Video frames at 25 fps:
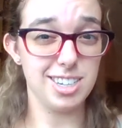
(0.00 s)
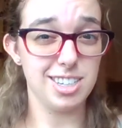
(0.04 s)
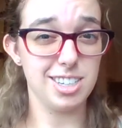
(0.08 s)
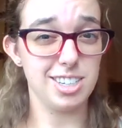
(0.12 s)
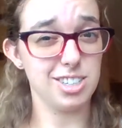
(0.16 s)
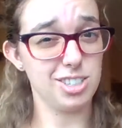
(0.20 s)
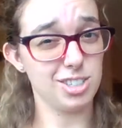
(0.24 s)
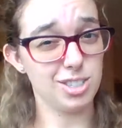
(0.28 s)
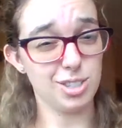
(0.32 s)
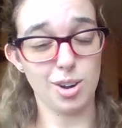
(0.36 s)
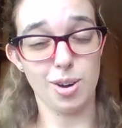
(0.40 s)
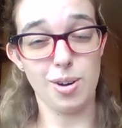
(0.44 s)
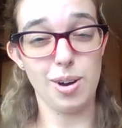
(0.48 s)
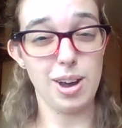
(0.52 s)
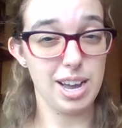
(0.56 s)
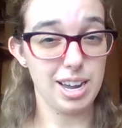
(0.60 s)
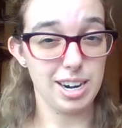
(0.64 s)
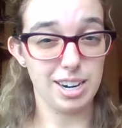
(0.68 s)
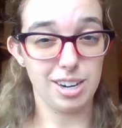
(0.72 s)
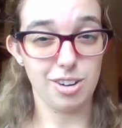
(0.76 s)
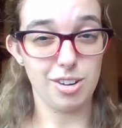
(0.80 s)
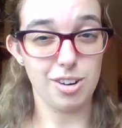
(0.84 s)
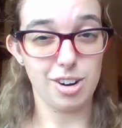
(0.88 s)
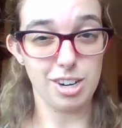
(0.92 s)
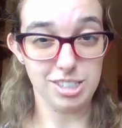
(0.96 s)
to just go
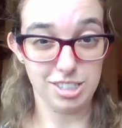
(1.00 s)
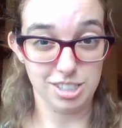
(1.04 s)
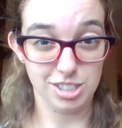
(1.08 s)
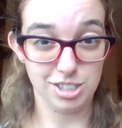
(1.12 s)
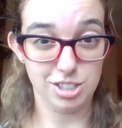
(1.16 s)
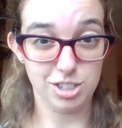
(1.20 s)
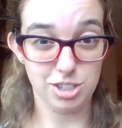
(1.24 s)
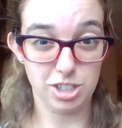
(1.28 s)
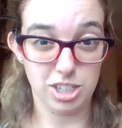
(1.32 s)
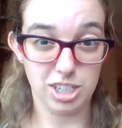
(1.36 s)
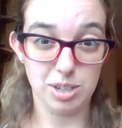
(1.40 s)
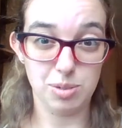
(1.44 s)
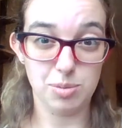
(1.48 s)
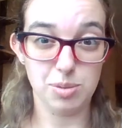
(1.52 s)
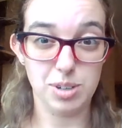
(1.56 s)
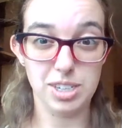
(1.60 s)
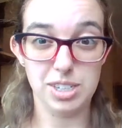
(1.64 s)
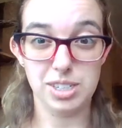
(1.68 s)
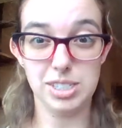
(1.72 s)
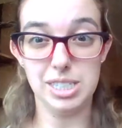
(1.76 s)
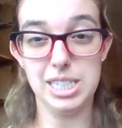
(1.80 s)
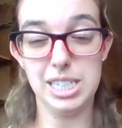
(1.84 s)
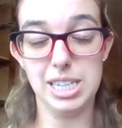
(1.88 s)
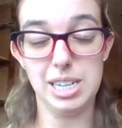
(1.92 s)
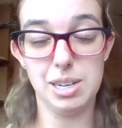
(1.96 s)
ahead and cross the street when
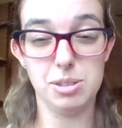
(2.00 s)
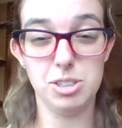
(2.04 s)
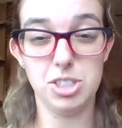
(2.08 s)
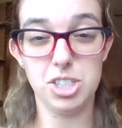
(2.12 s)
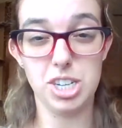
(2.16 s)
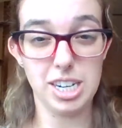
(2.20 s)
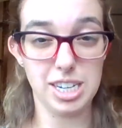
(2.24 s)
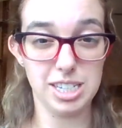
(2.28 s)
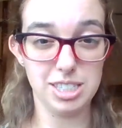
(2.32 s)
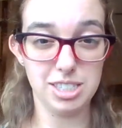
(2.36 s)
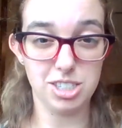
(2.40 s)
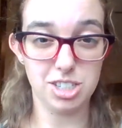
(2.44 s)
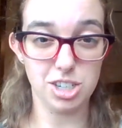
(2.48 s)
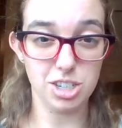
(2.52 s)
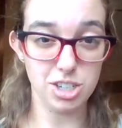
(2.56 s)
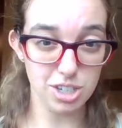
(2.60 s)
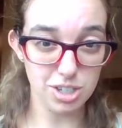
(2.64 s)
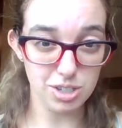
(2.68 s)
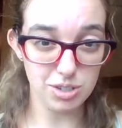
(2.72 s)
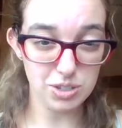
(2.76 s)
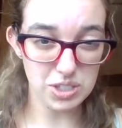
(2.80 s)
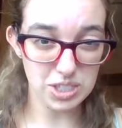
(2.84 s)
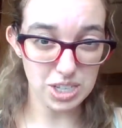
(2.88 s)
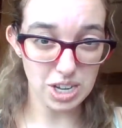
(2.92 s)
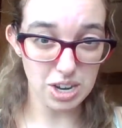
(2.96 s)
you see a chance to
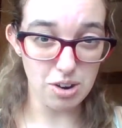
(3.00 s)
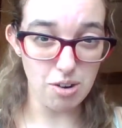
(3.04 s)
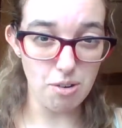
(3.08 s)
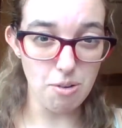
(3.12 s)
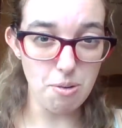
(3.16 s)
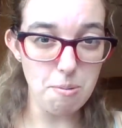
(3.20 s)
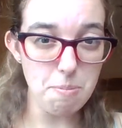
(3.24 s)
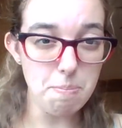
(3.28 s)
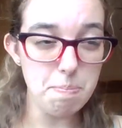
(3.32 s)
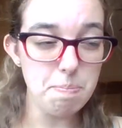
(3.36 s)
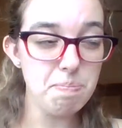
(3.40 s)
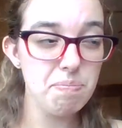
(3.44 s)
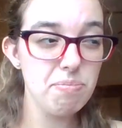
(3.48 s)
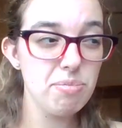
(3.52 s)
do so.